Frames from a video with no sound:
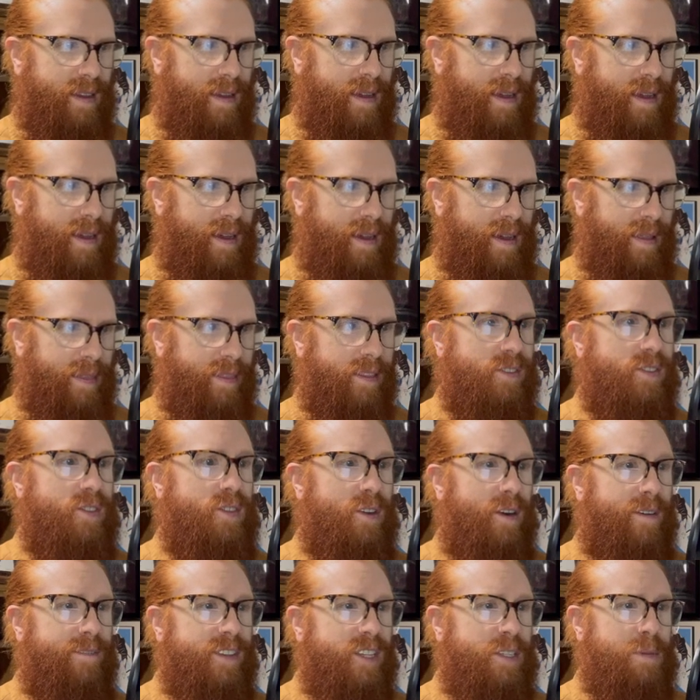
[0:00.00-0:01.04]
The
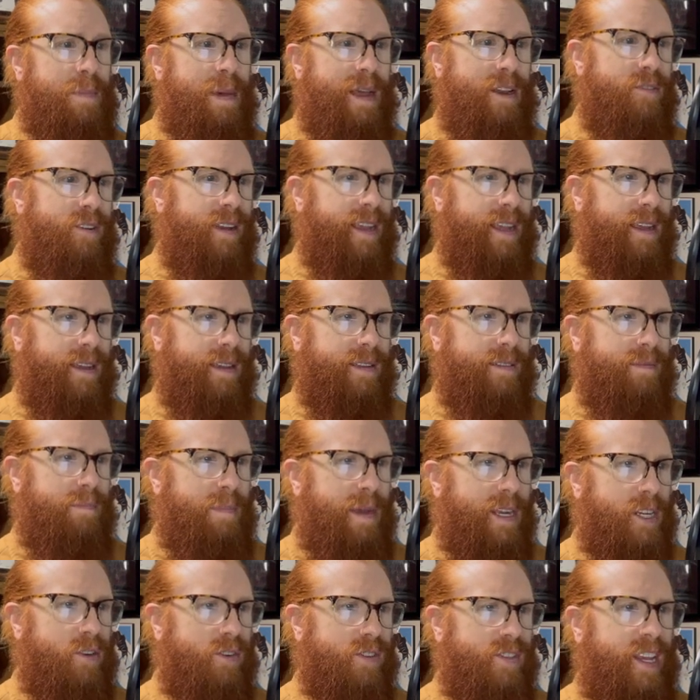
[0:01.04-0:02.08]
service metric
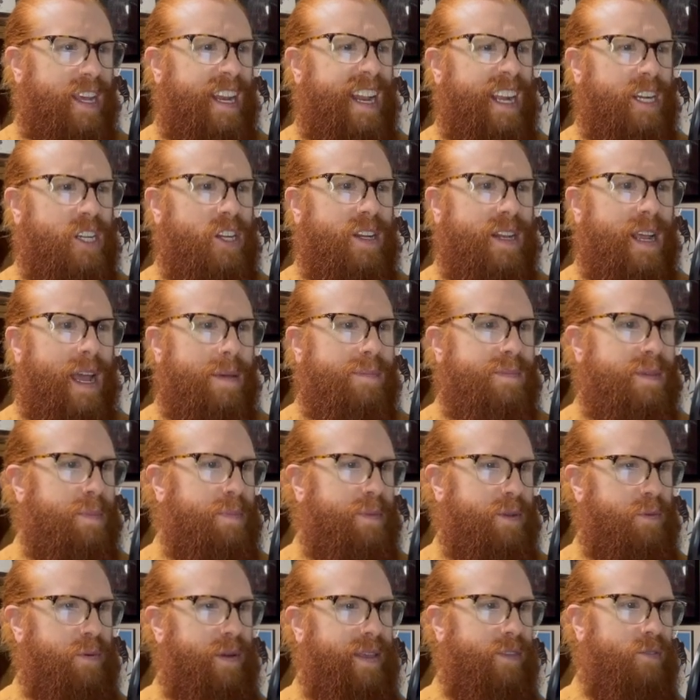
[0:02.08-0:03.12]
measures connection times
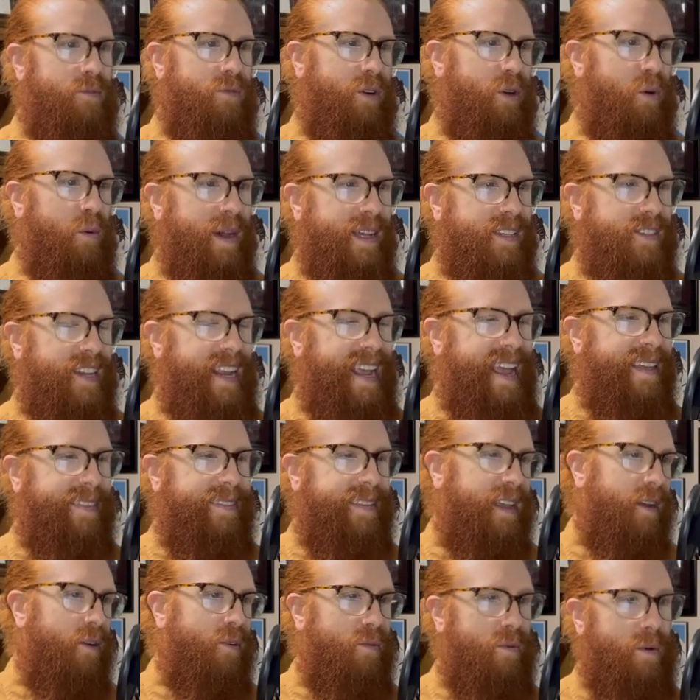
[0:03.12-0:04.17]
between the request and
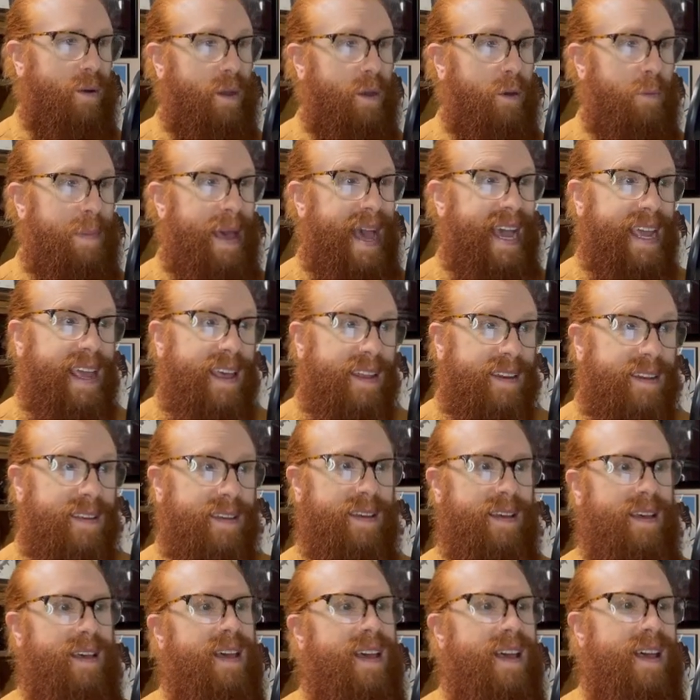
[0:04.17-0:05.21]
the Heroku backend.
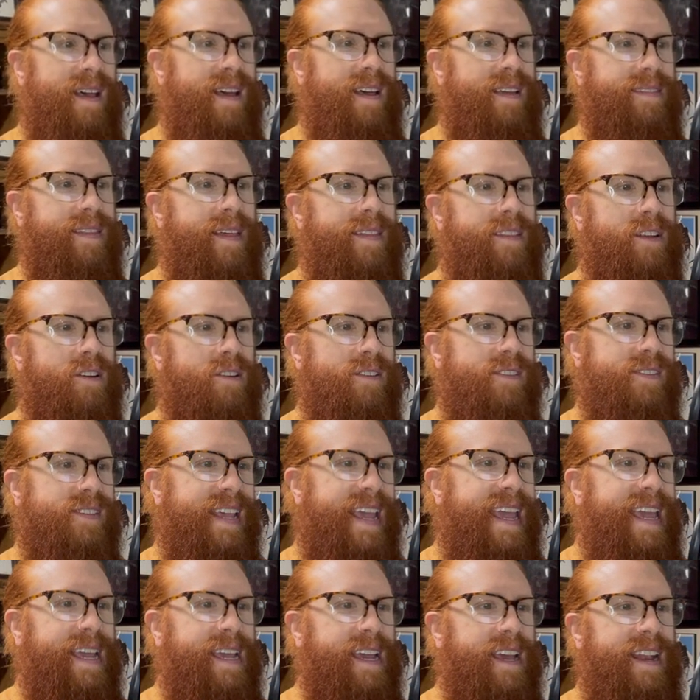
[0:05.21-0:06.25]
Then there is
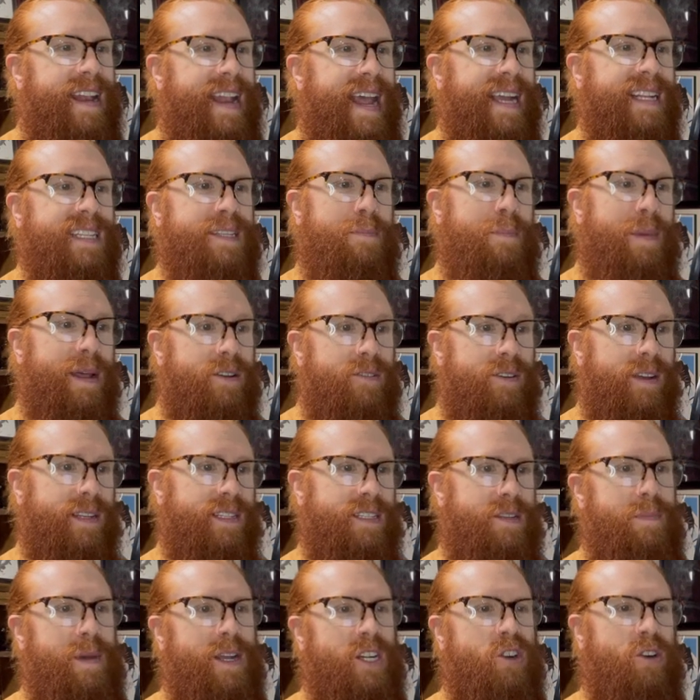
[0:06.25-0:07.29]
a connect metric
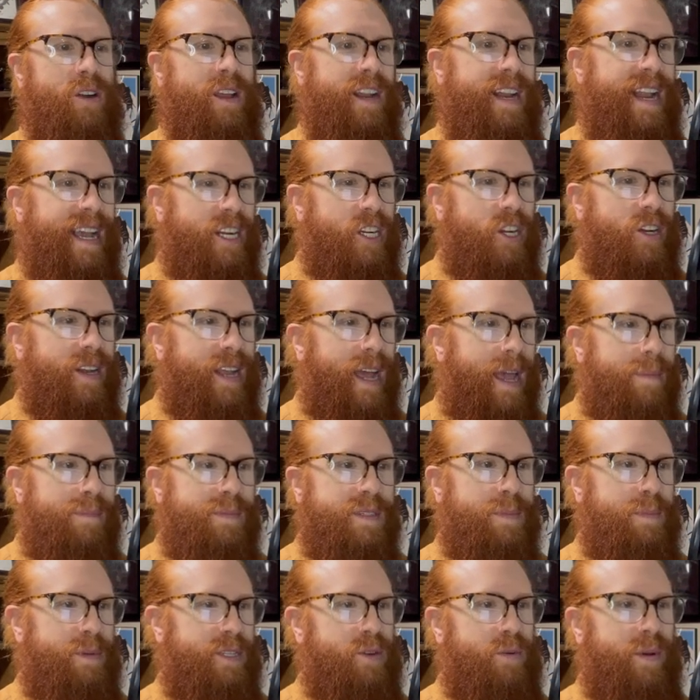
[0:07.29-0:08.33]
to measure connection
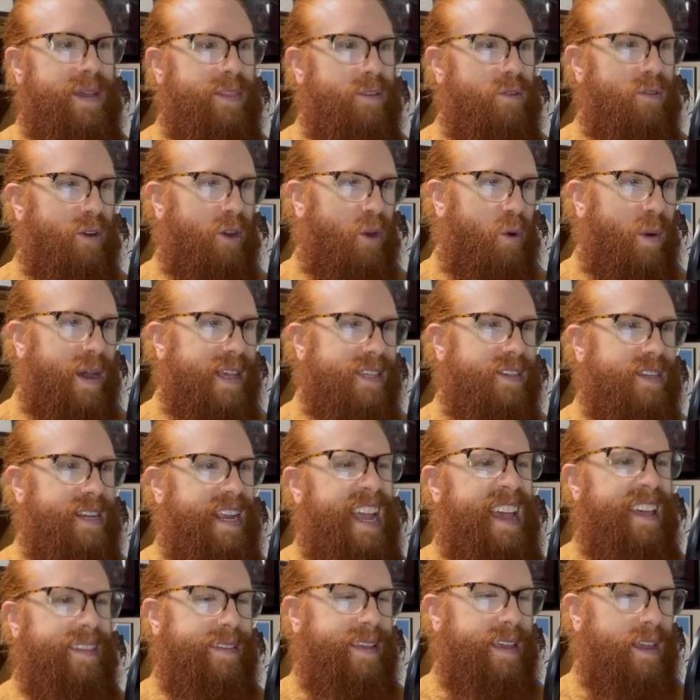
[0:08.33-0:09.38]
times between the request
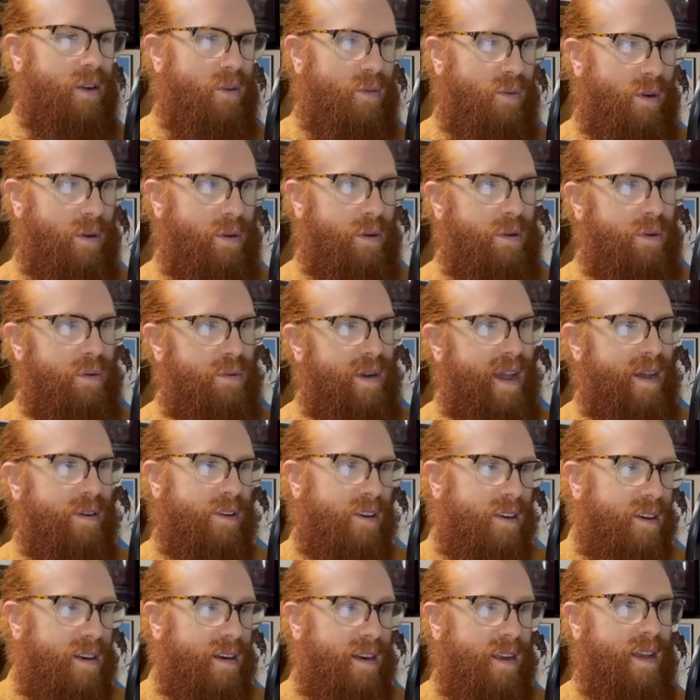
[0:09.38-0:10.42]
and the Heroku
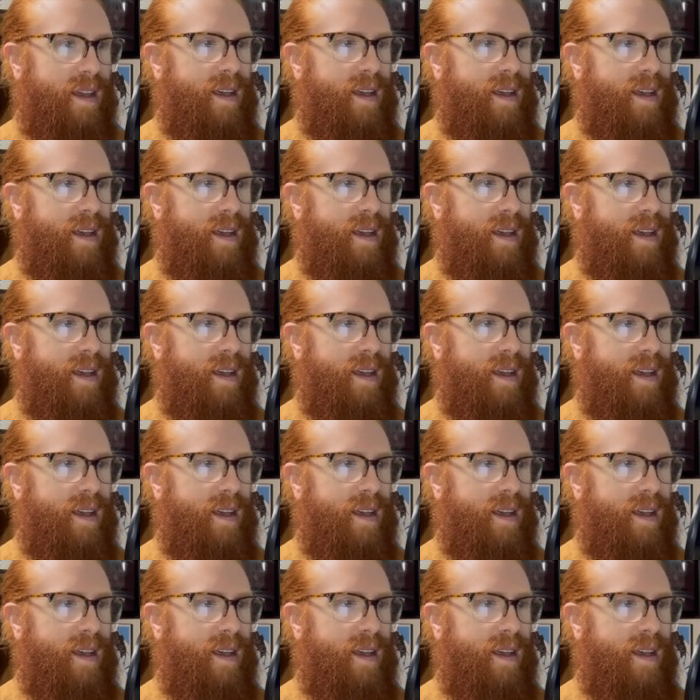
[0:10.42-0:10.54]
router.